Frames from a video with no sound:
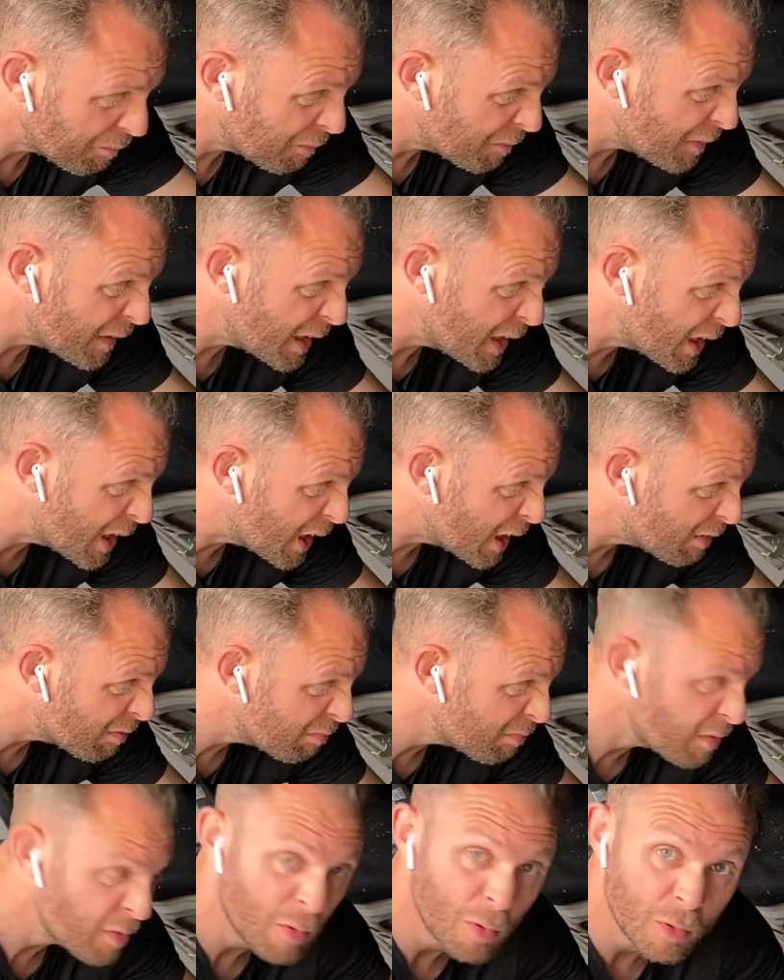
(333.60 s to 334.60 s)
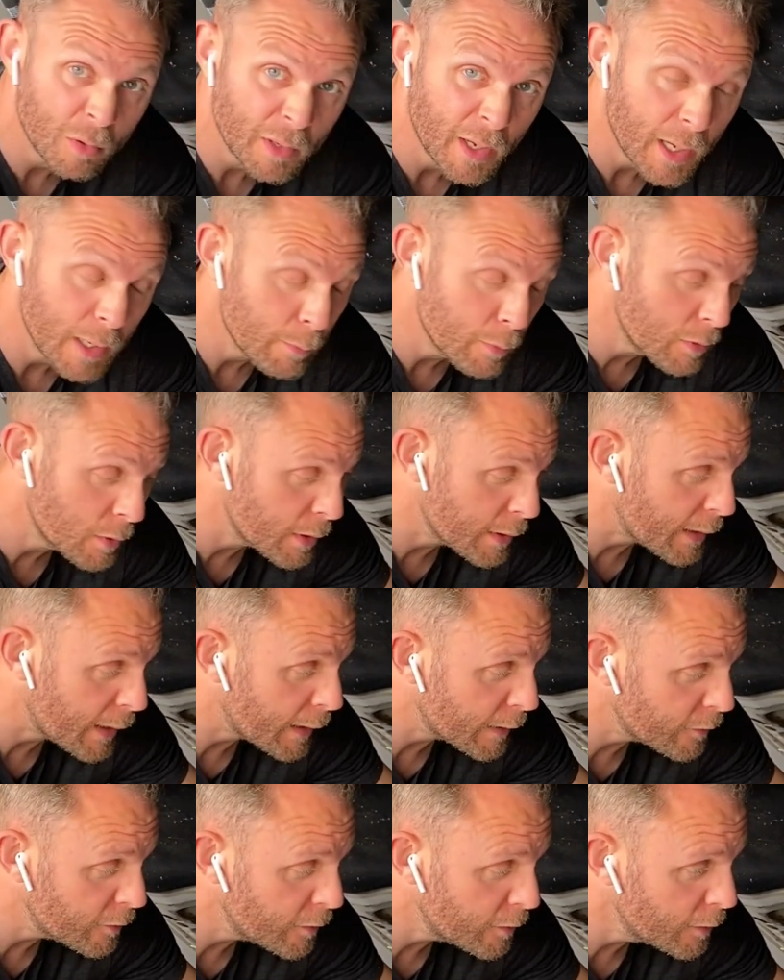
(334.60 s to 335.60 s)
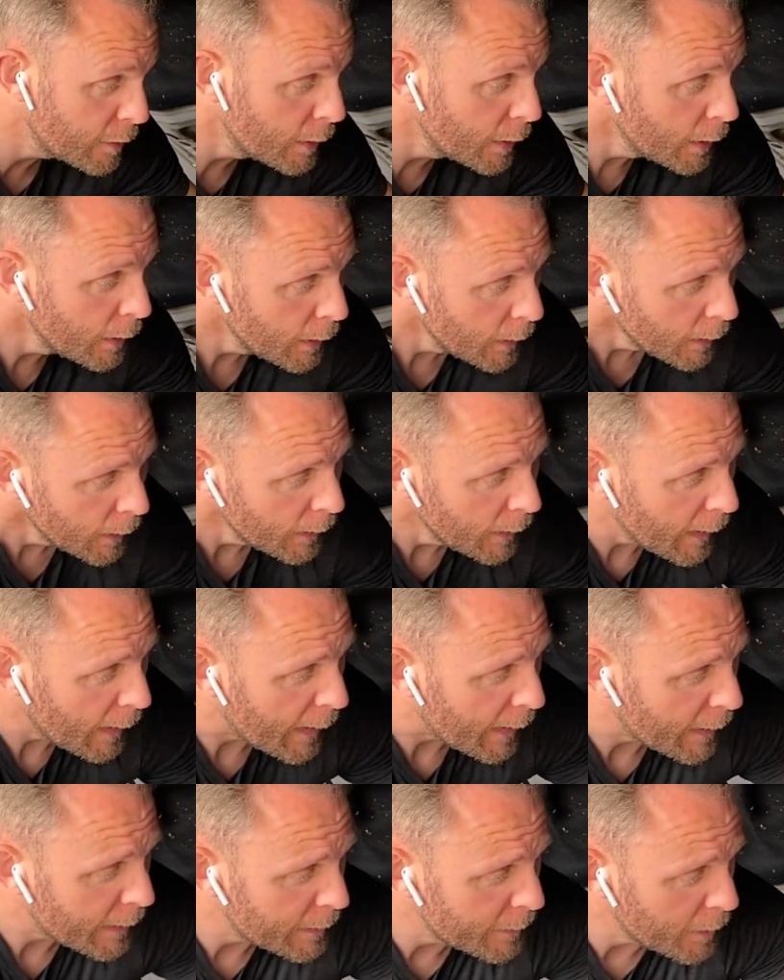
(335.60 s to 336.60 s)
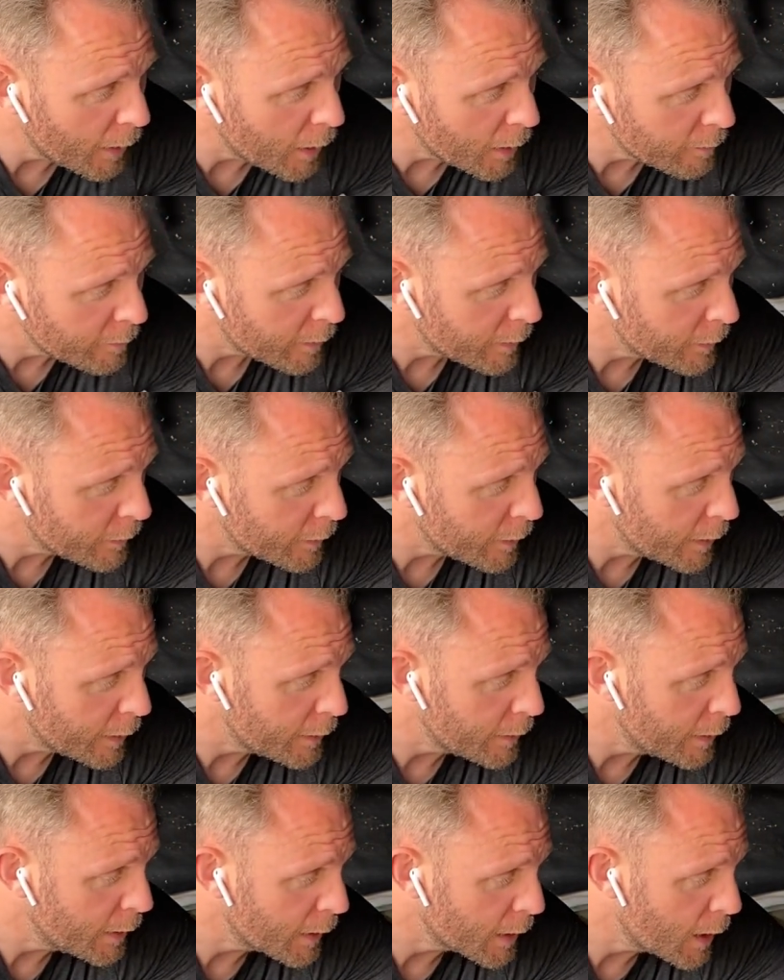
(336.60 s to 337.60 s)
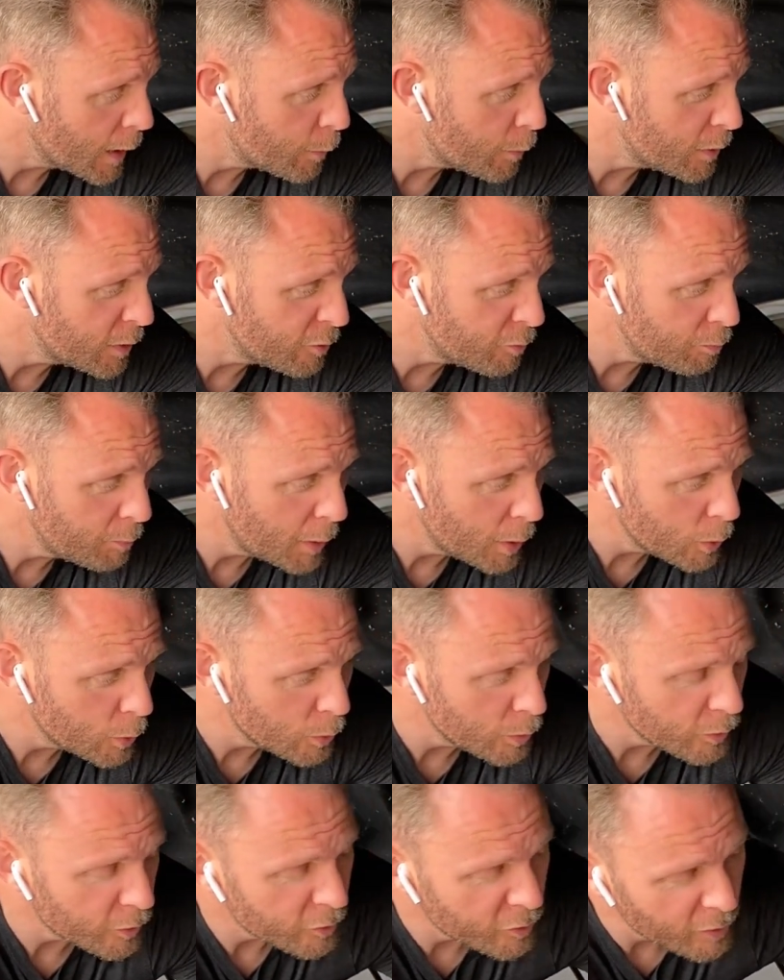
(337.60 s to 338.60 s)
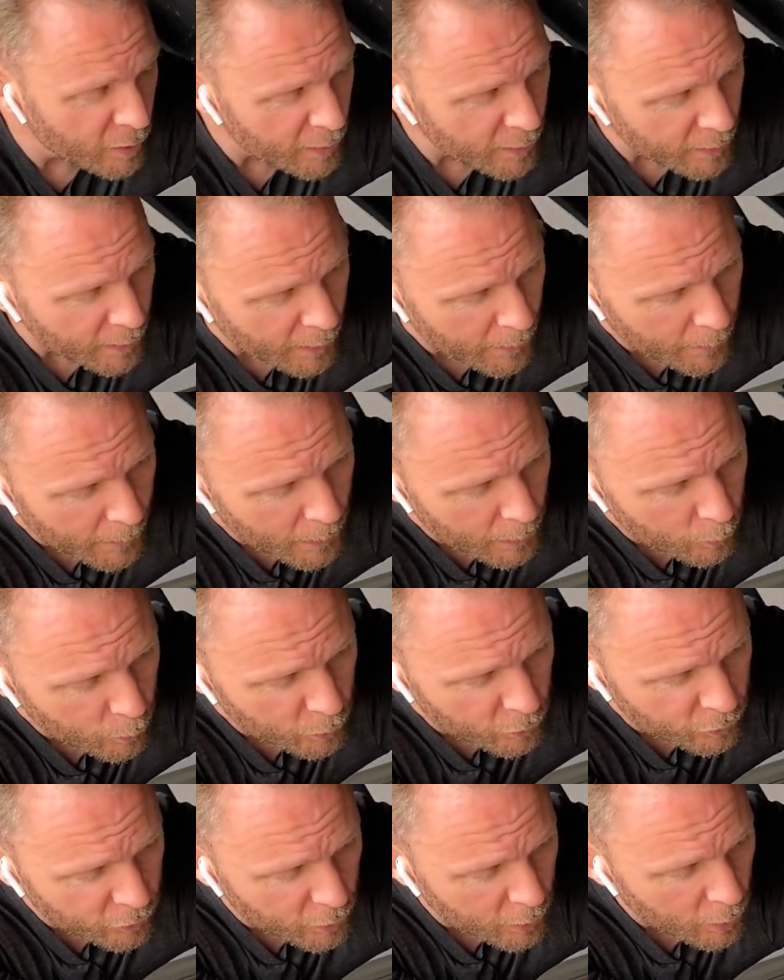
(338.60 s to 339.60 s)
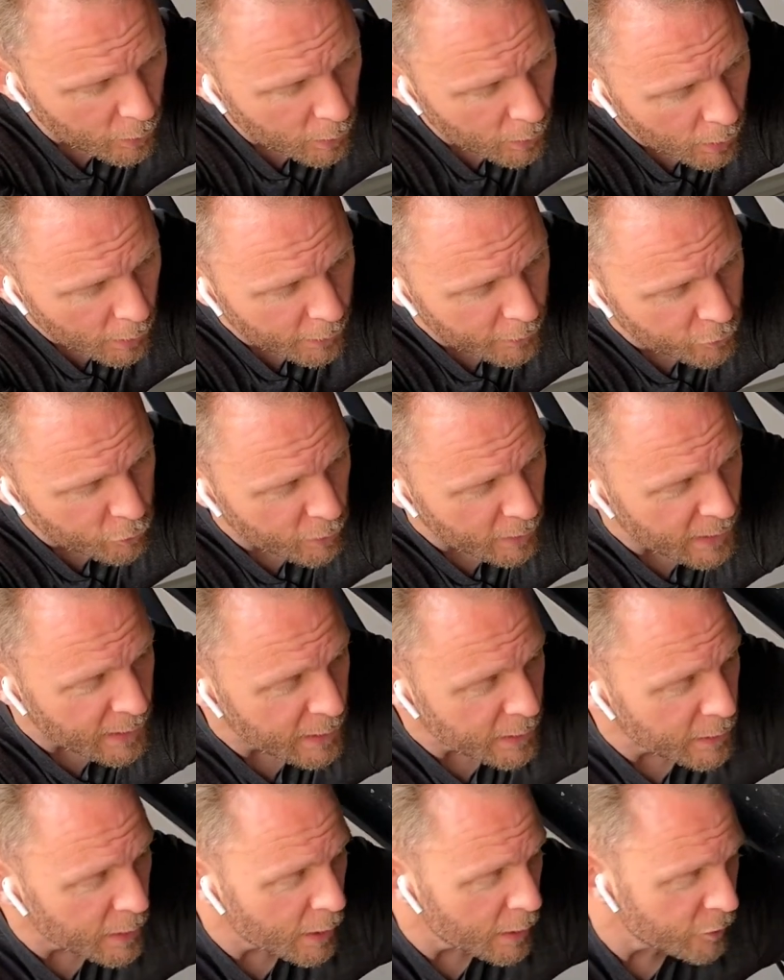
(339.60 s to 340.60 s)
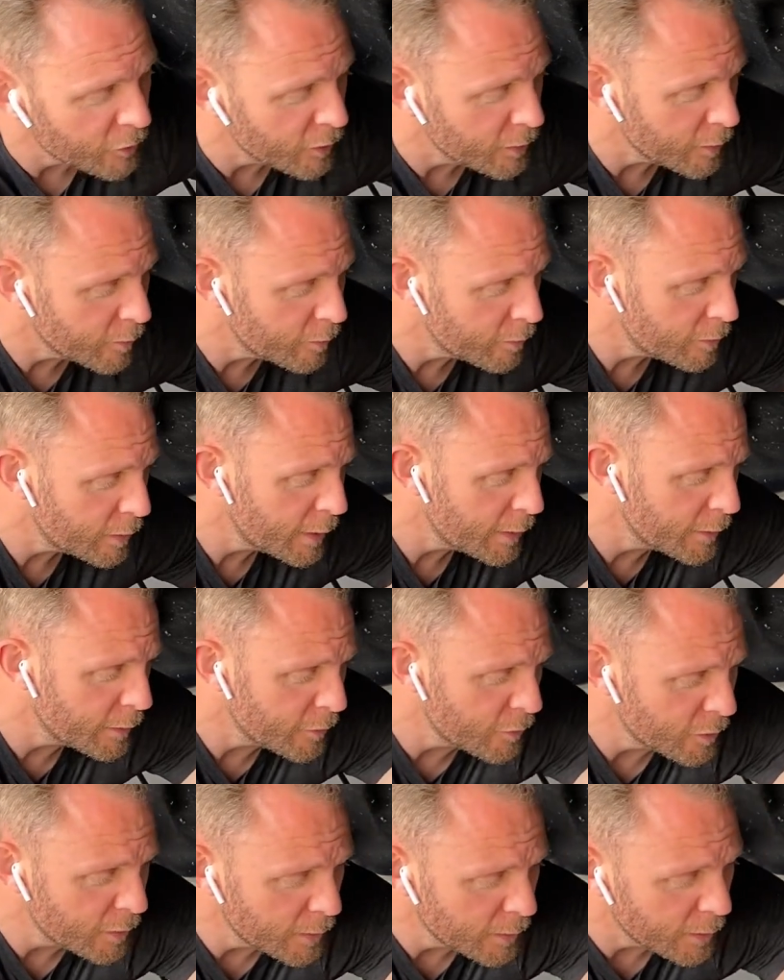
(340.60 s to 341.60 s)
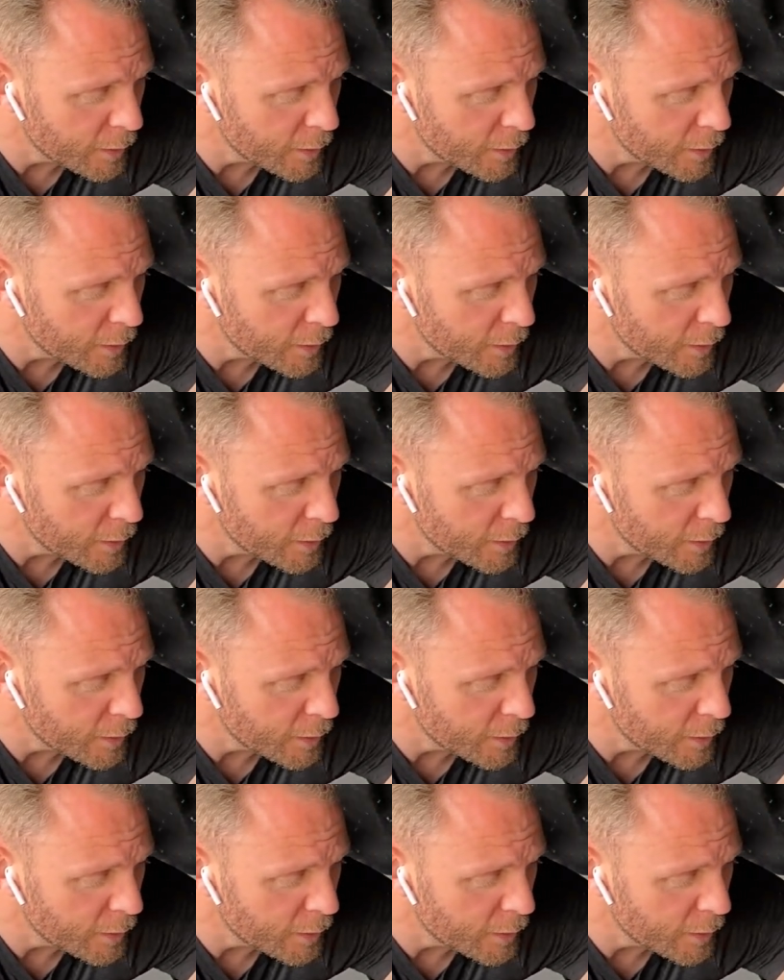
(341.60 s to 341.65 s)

the throttle cable connected, and I've undone a couple of bolts, and there was a tricky nut at the front.